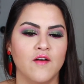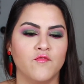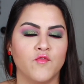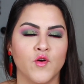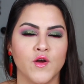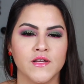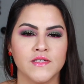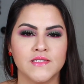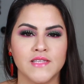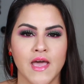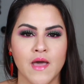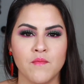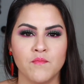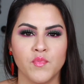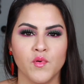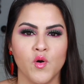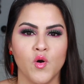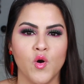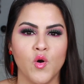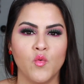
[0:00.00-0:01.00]
For
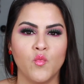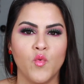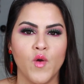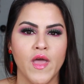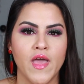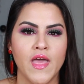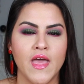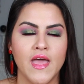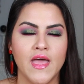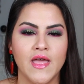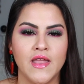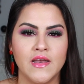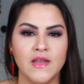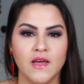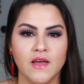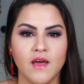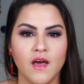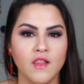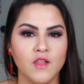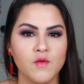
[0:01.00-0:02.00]
example, when
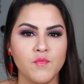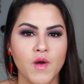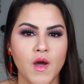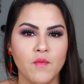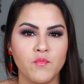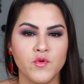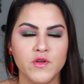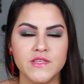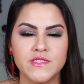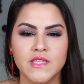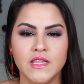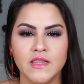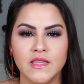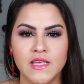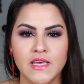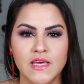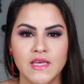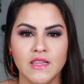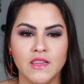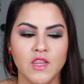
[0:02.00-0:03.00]
ColourPop
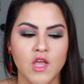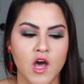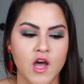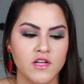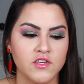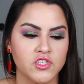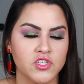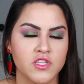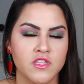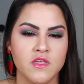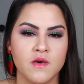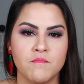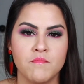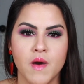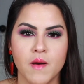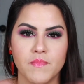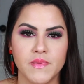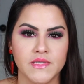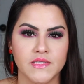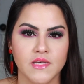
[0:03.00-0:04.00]
recently launched the
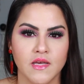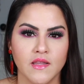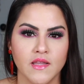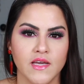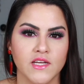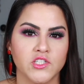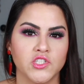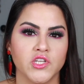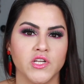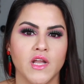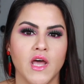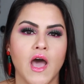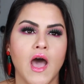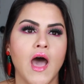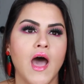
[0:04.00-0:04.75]
Muppets collection,